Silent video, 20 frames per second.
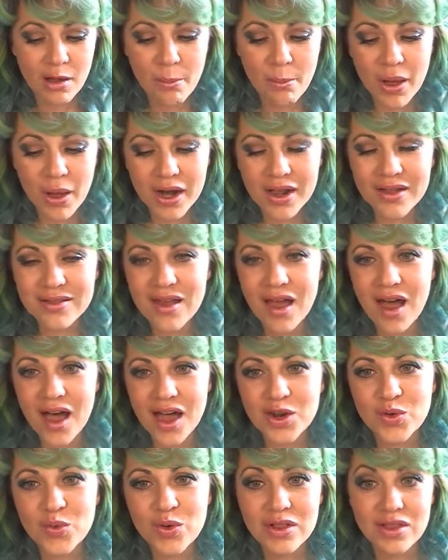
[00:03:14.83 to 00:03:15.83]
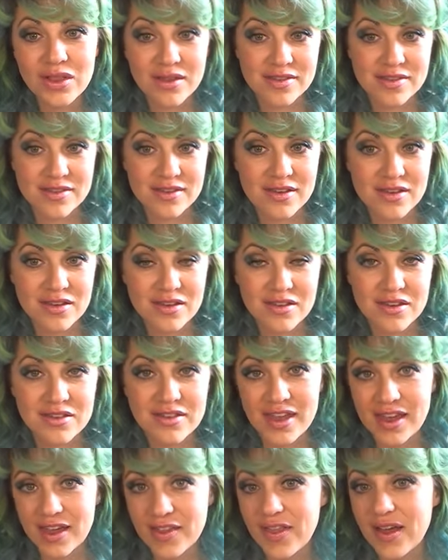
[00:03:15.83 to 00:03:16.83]
but it's unrealistic to
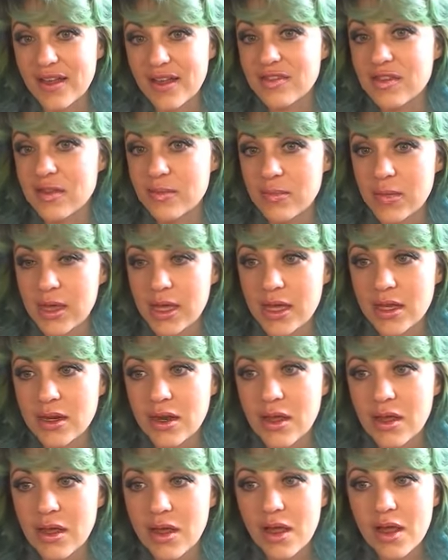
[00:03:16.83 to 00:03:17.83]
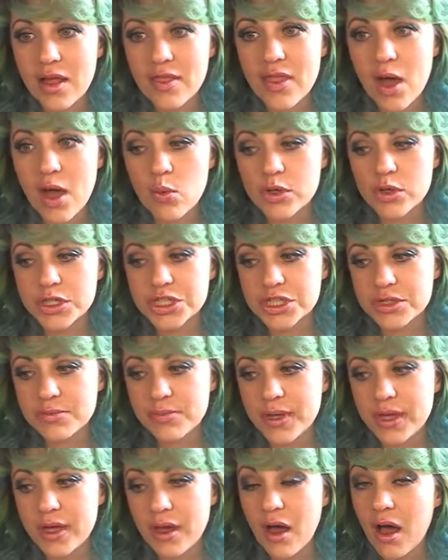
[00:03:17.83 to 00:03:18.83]
take that to mean that we should
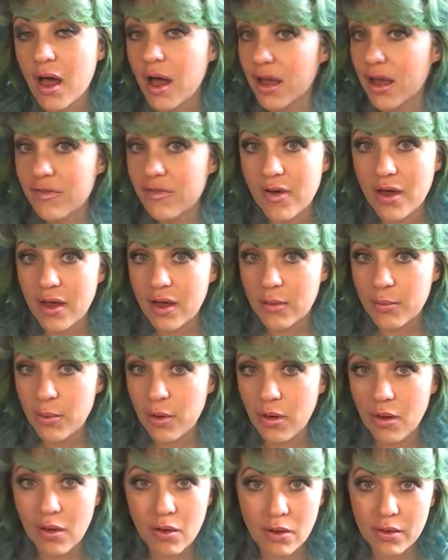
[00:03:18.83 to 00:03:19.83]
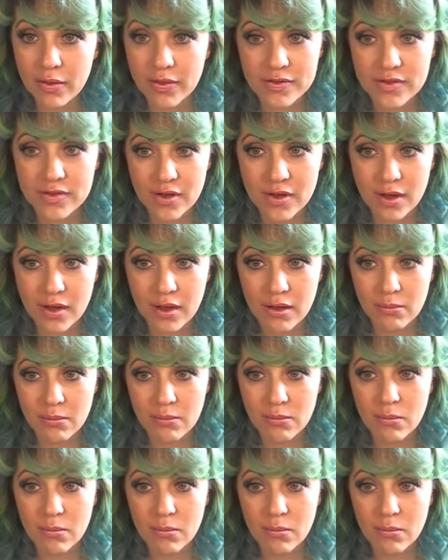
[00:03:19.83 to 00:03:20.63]
be high vibe all the time,